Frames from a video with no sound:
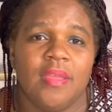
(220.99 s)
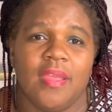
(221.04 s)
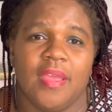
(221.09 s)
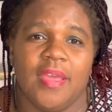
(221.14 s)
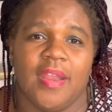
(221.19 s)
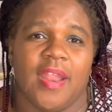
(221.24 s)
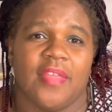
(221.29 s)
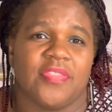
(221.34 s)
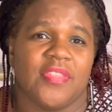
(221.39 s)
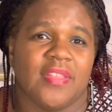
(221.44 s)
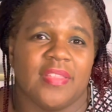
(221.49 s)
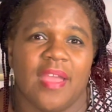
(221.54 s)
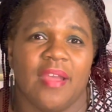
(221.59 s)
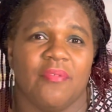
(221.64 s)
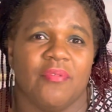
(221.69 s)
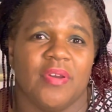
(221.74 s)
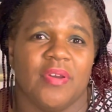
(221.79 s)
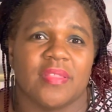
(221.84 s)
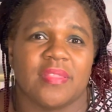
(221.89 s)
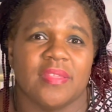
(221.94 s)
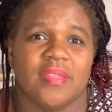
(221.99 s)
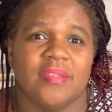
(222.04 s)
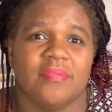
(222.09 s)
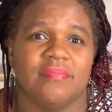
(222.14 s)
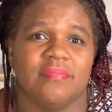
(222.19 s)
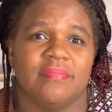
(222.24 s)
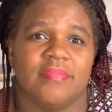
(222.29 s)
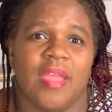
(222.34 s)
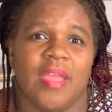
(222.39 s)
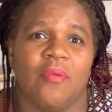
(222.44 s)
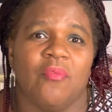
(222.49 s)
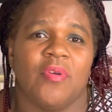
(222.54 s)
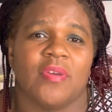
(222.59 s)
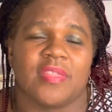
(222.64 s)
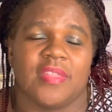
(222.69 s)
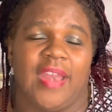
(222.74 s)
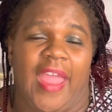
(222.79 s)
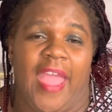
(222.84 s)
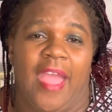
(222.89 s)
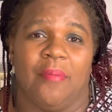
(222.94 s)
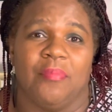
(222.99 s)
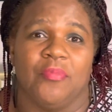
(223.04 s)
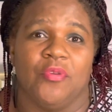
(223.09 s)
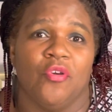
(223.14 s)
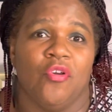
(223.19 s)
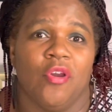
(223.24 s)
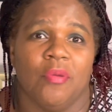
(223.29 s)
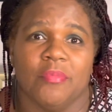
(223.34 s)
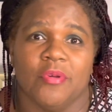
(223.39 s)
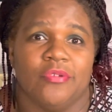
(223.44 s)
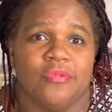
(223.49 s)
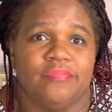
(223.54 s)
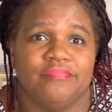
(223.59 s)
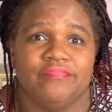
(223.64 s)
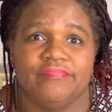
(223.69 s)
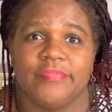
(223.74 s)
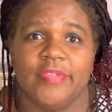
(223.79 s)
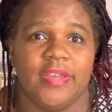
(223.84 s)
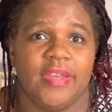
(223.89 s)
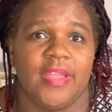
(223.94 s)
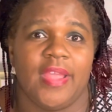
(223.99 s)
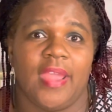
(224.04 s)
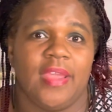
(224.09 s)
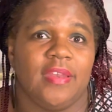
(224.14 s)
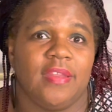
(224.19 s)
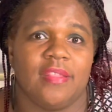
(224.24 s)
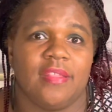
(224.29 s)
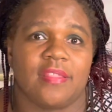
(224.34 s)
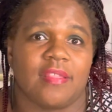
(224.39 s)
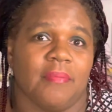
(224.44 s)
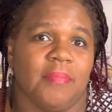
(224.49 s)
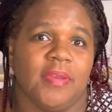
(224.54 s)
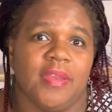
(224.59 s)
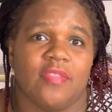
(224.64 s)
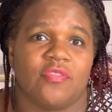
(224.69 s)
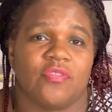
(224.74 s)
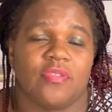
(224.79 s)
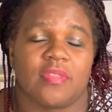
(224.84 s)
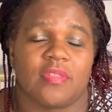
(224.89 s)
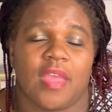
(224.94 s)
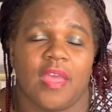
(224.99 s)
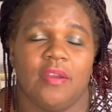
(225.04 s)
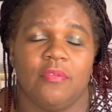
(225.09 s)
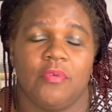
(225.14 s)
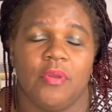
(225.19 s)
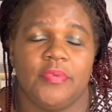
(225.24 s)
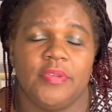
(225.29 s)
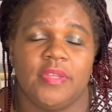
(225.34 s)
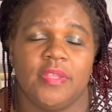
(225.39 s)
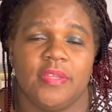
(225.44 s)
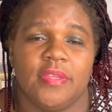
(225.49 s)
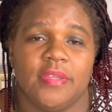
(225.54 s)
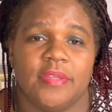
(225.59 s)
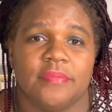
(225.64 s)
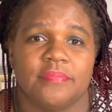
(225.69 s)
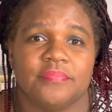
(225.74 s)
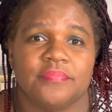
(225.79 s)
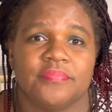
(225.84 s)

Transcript: And I think that wasn't abnormal in the 80s. I mean, that's just kind of what we did.